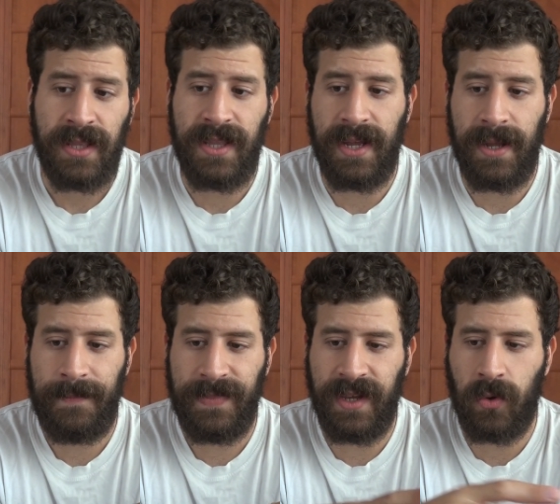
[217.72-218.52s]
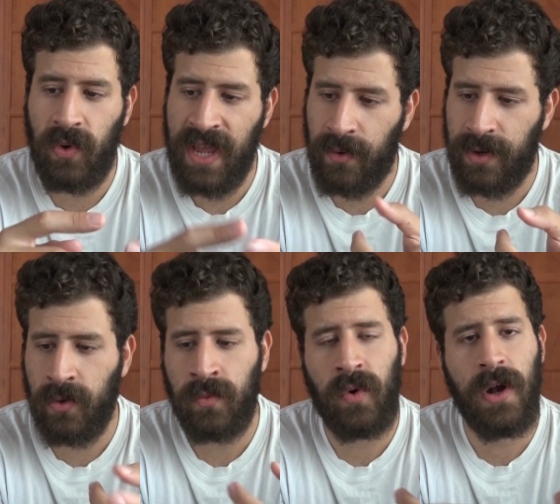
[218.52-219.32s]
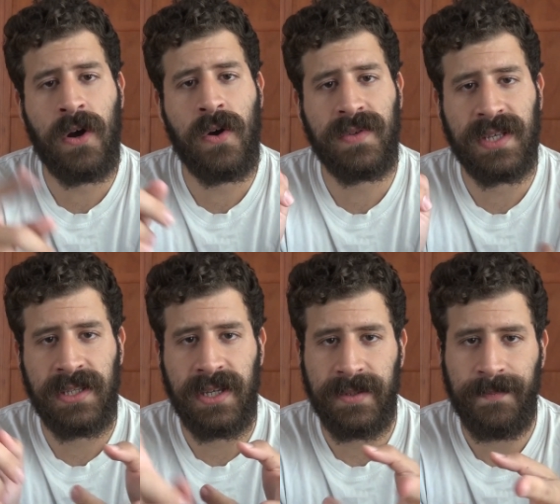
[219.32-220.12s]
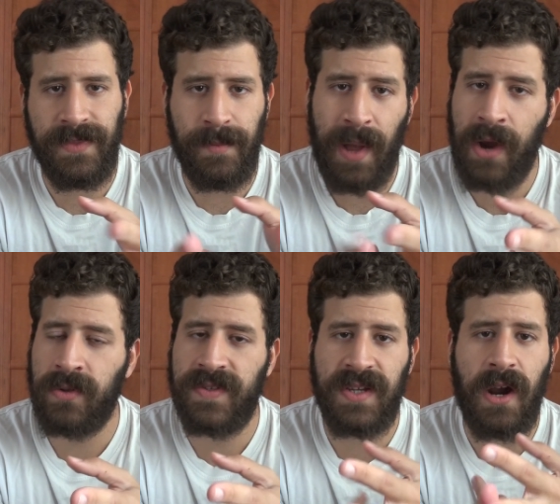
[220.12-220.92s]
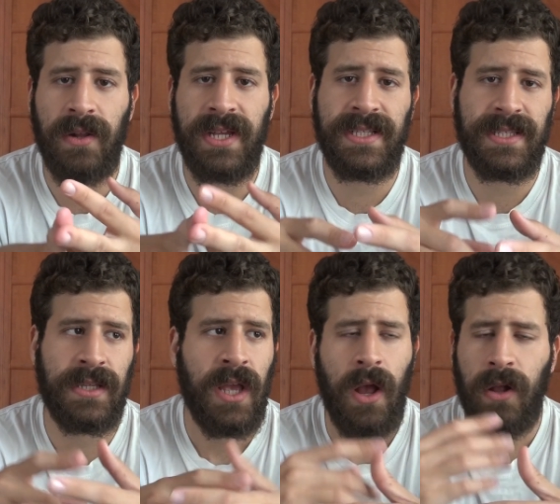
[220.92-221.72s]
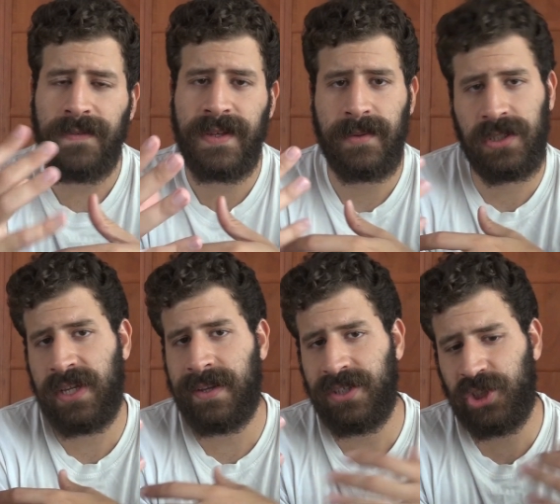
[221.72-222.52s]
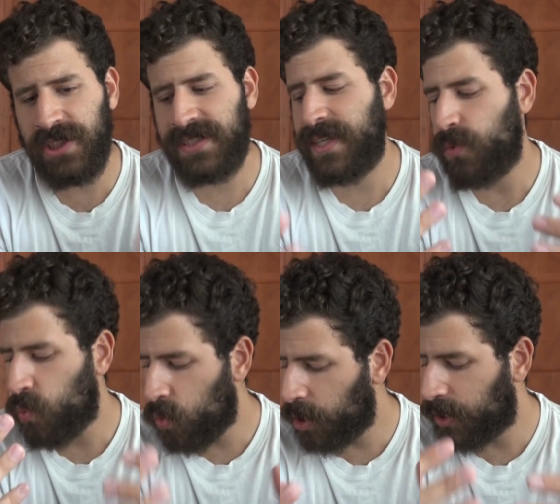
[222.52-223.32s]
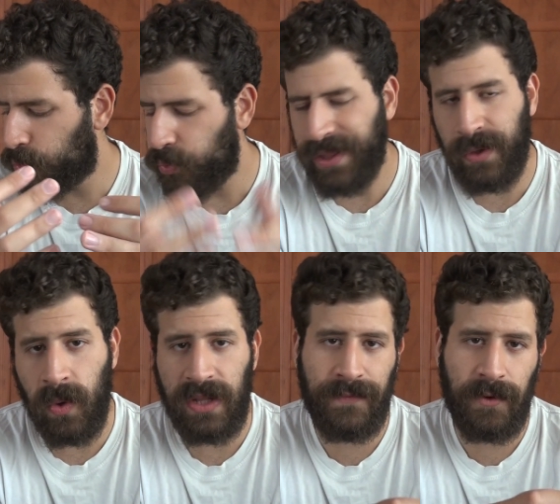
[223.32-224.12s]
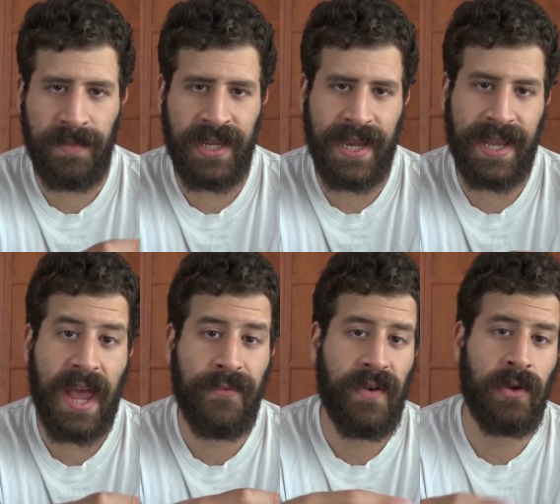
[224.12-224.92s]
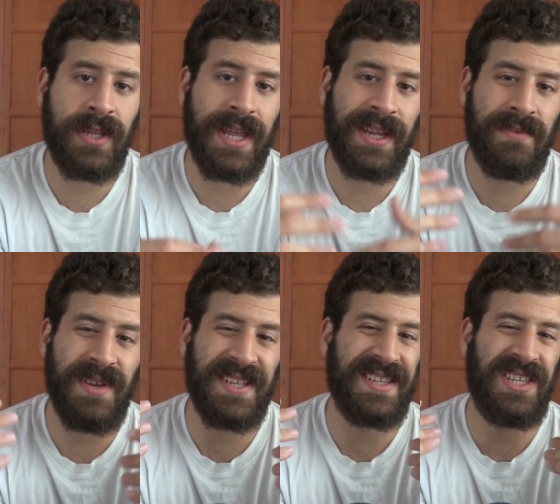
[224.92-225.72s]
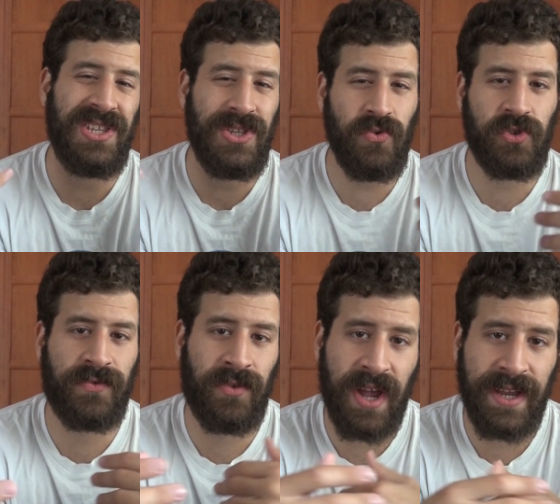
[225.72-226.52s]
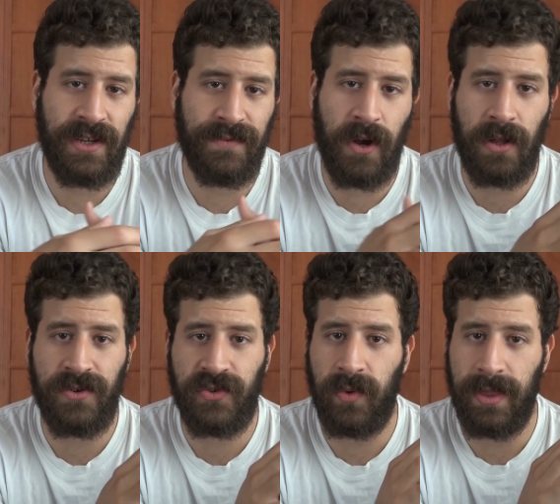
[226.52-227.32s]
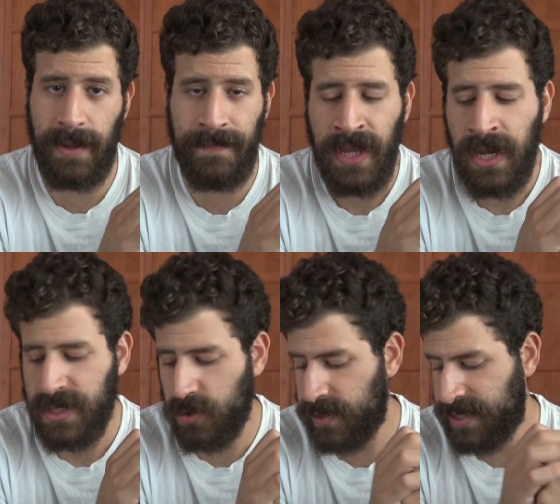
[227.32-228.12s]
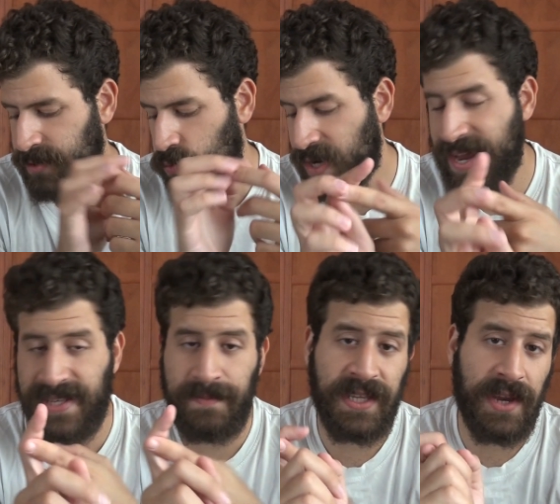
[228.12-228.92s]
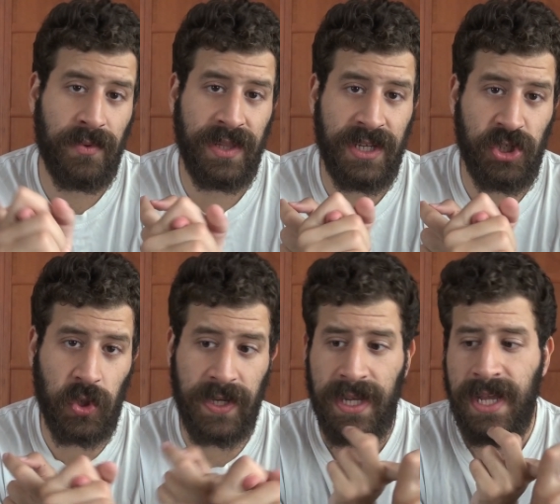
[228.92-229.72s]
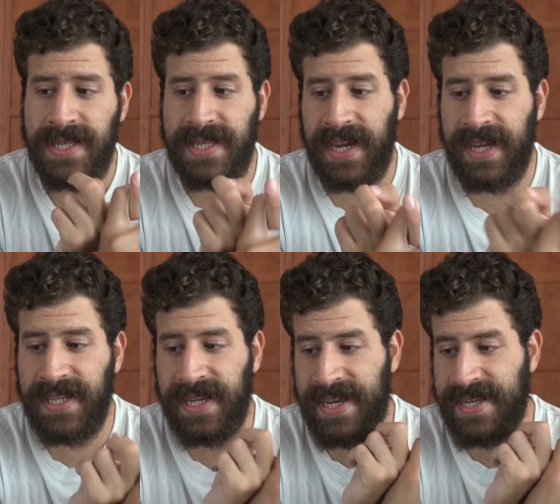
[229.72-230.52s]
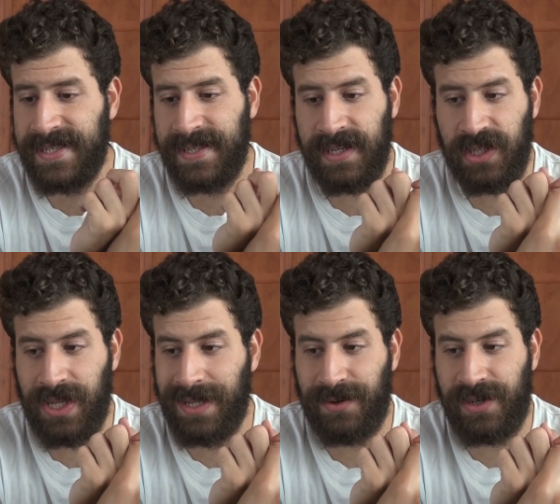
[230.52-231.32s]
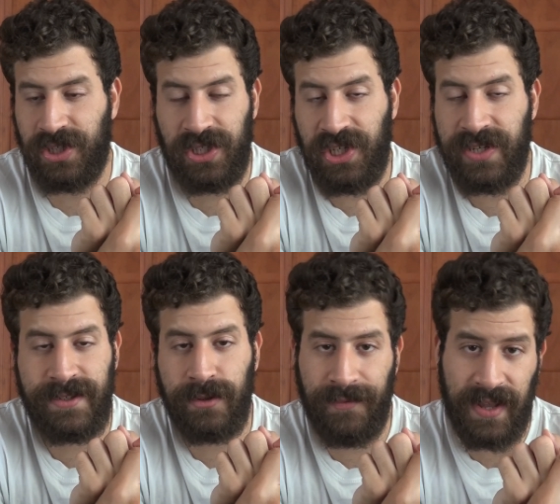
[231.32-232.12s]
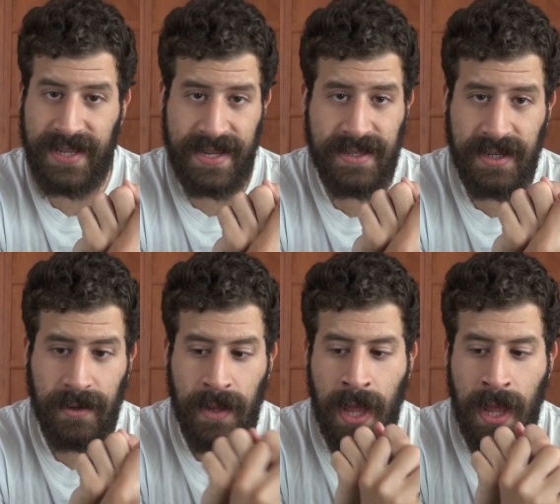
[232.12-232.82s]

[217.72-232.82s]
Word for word: The, um, the quinacridone rose and the, um, the pyrrole scarlet and all of the, the, just they worked really well for me and I found that I can mix a huge variety of colors with them. So this is one aspect I really enjoyed. Second is they just look fantastic.